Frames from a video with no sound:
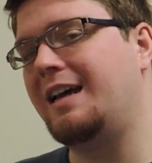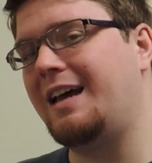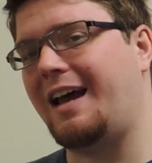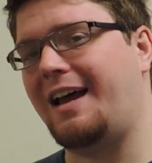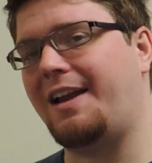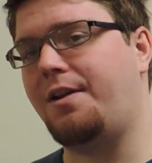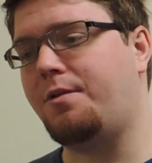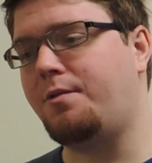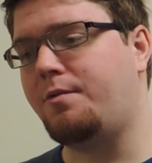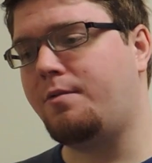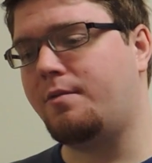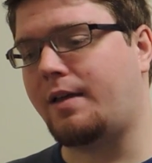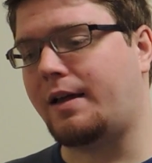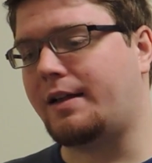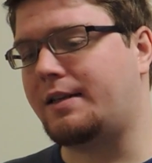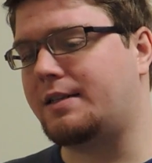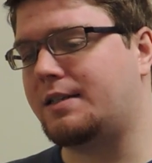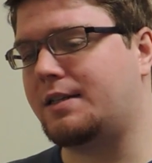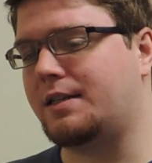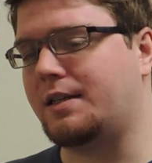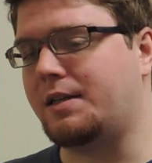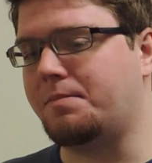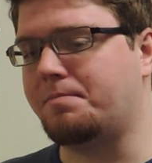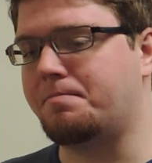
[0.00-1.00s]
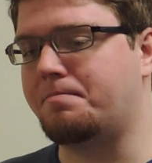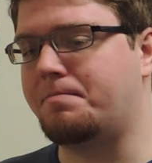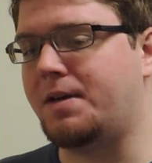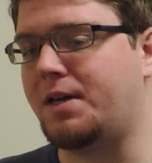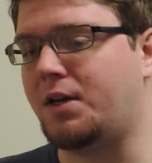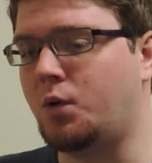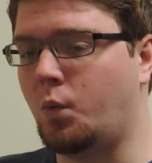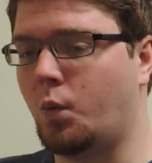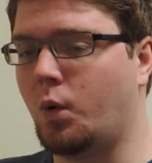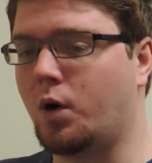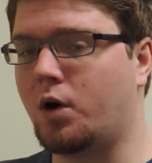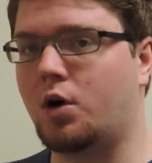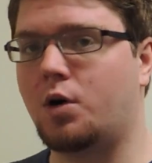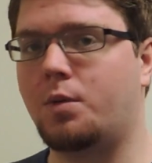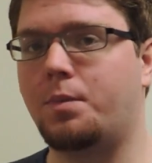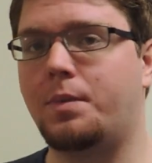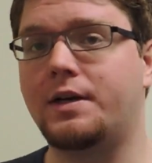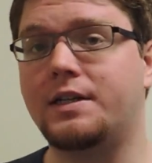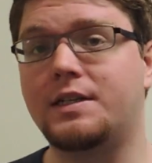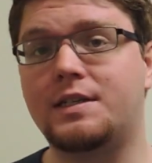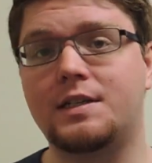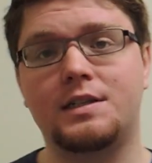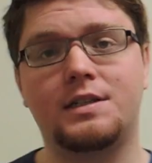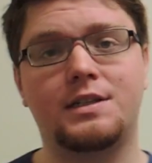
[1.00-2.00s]
I know that's a big word,
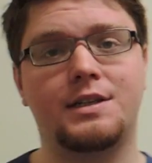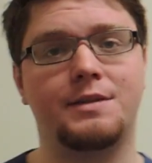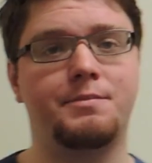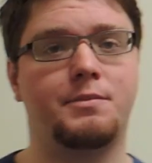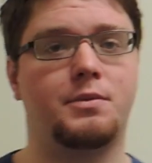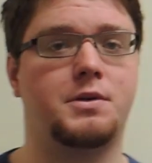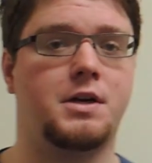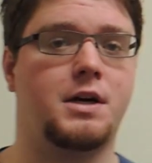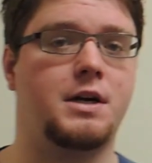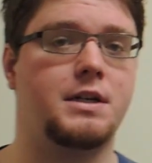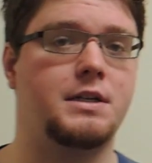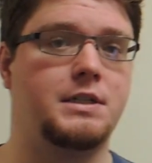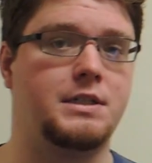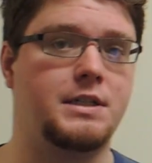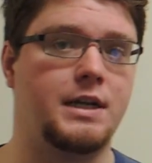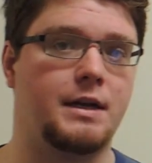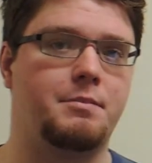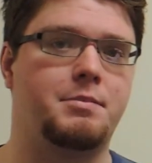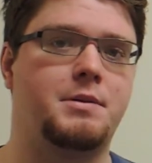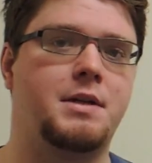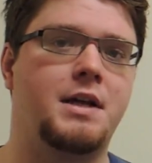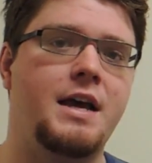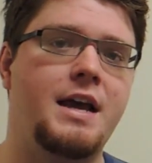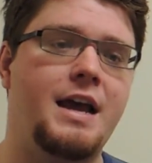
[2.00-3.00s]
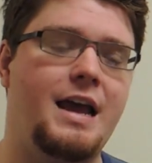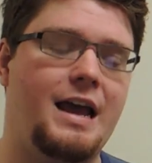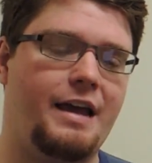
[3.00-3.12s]
but it's a simple concept.